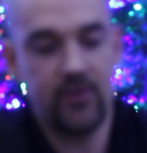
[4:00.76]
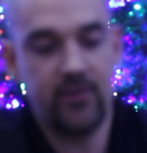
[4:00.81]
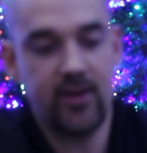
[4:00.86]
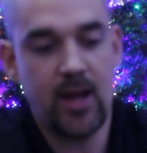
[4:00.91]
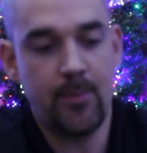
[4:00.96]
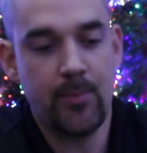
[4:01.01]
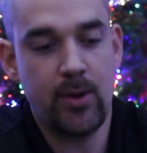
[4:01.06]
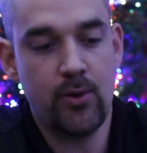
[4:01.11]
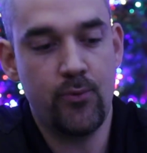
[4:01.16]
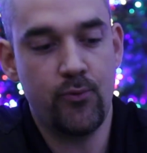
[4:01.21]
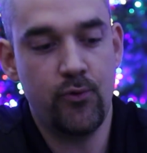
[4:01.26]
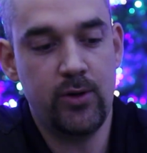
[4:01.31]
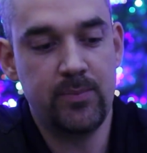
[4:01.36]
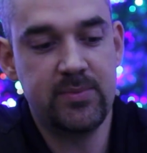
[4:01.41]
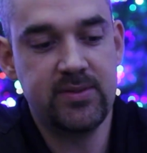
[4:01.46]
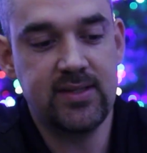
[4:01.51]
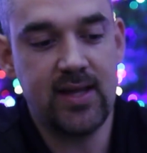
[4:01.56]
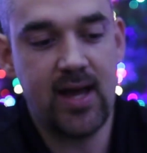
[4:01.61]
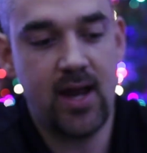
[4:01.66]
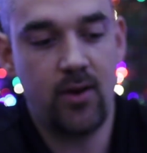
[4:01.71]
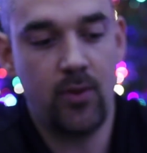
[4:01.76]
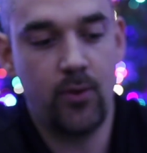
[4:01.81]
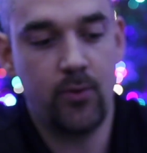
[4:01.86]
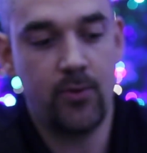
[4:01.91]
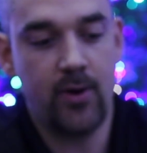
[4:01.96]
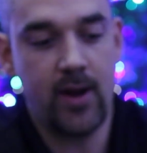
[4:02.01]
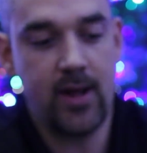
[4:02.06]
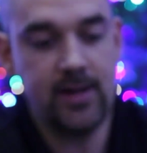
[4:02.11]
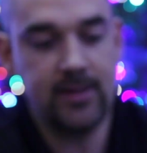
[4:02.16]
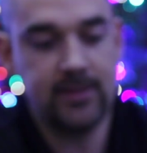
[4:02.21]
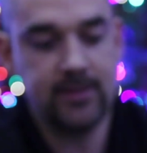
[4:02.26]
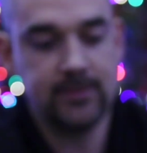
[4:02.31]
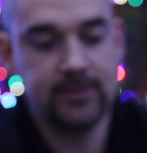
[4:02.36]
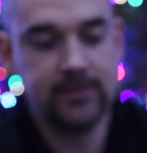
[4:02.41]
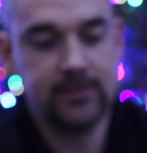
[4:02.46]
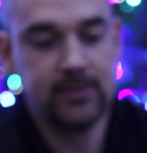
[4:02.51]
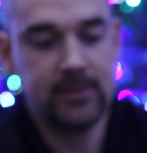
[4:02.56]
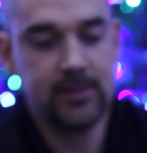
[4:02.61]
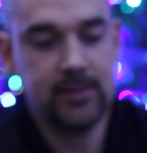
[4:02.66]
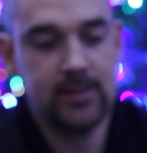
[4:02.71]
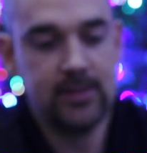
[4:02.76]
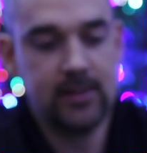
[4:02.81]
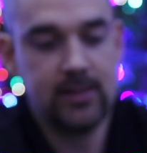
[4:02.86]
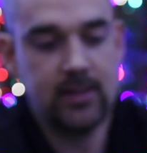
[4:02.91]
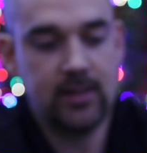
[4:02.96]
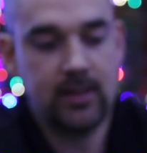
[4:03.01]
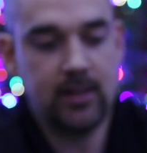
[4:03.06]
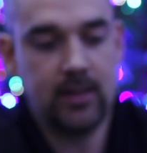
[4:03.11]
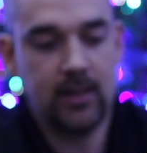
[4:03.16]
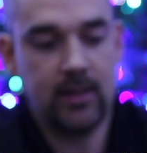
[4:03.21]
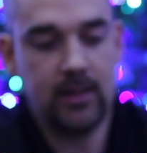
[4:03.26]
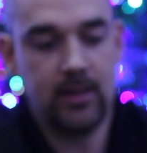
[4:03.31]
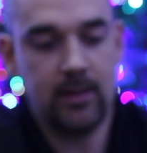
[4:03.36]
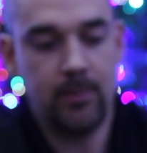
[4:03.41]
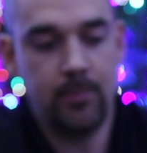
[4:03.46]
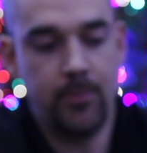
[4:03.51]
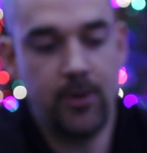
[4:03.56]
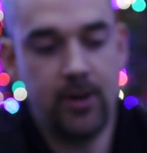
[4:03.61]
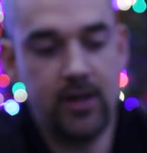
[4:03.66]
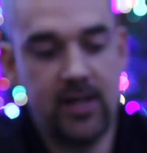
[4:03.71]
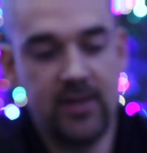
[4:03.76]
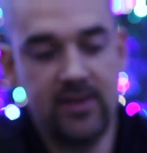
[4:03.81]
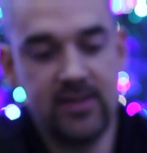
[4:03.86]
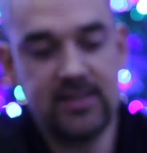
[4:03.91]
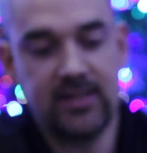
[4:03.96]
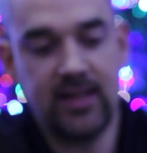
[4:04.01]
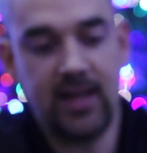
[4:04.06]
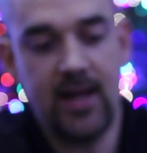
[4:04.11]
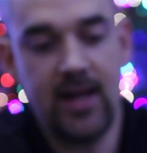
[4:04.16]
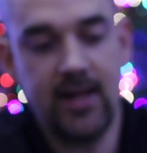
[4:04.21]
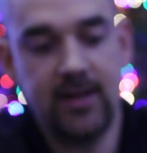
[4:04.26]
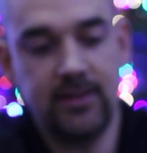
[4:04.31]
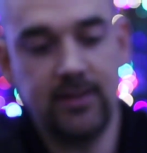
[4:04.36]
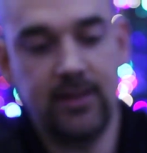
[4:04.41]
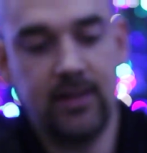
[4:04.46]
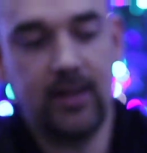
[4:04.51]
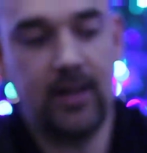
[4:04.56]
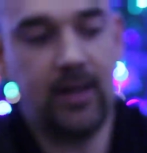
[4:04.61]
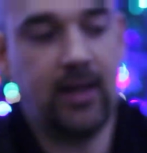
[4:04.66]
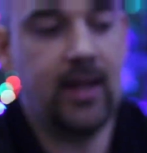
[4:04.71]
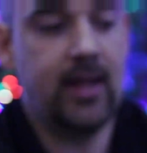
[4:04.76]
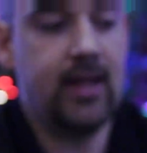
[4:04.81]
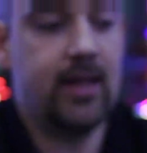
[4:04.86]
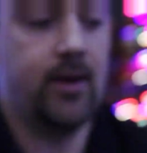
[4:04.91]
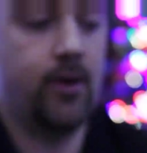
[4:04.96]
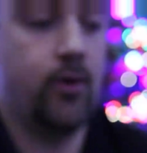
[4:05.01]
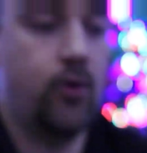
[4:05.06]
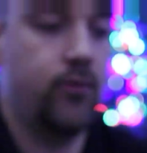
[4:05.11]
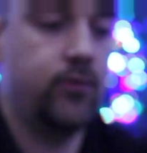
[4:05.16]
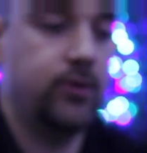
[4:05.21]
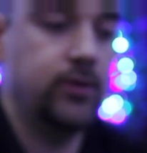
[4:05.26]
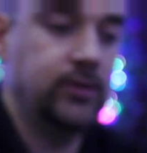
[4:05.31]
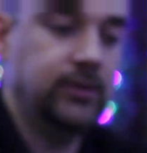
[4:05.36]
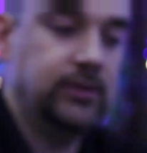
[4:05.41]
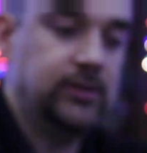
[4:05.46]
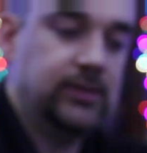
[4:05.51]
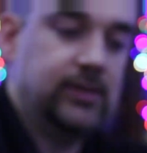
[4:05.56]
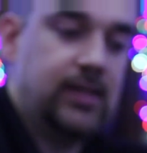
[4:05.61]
I've got my rib side on the right. Put it in the slot, lay it over,